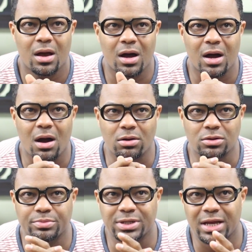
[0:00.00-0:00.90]

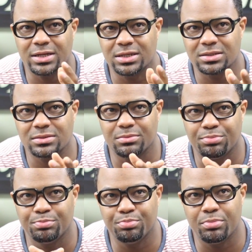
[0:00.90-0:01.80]
Arnold
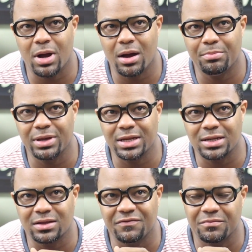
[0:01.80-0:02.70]

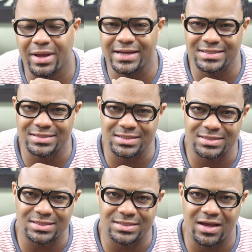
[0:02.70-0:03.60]
Bennett lived from
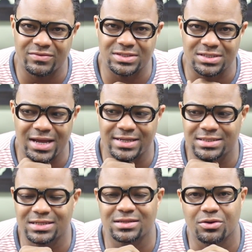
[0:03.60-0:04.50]
1867 to
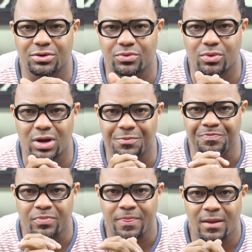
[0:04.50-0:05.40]

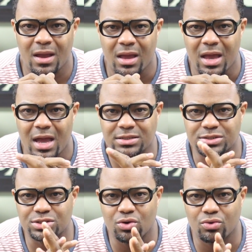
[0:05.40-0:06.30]
1931. And
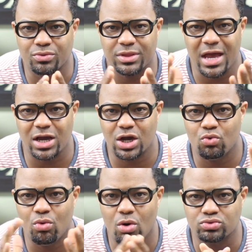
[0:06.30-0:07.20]
so that
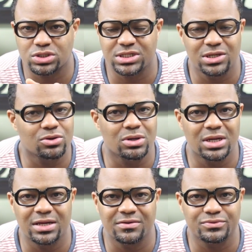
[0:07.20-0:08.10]
quote still
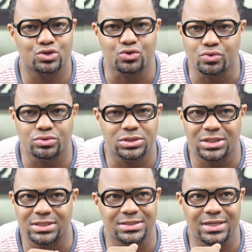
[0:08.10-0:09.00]
lives true to
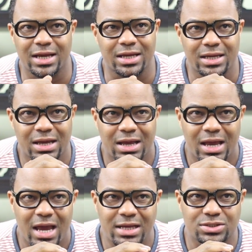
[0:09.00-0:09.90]
this day.
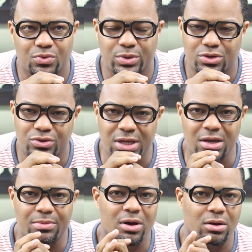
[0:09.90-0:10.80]
And so when you
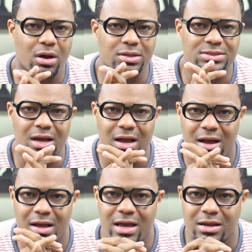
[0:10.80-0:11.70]
think about loss,
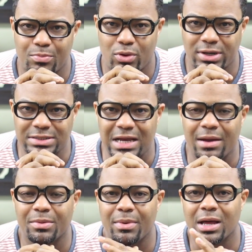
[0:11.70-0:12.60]
at a point in
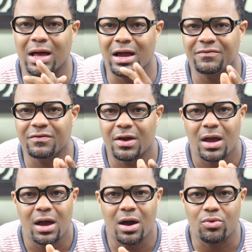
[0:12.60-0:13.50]
time in my life,
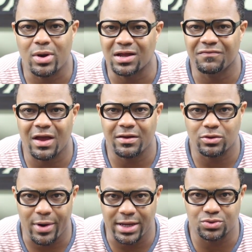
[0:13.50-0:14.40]
right after I
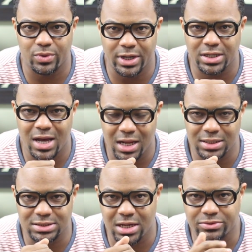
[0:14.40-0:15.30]
graduated
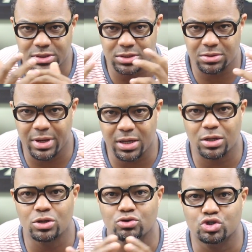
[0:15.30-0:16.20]
college and I was looking to make
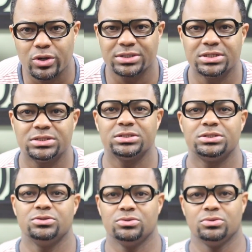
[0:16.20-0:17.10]
a huge
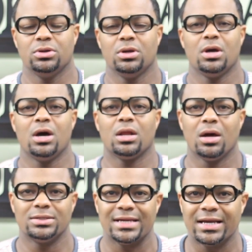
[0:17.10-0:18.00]
transition to
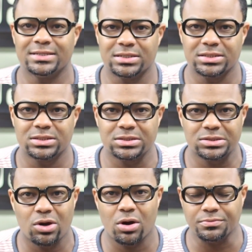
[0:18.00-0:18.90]
Los Angeles to
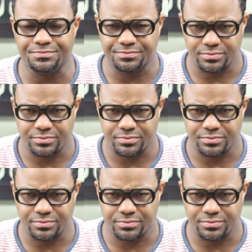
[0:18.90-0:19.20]
start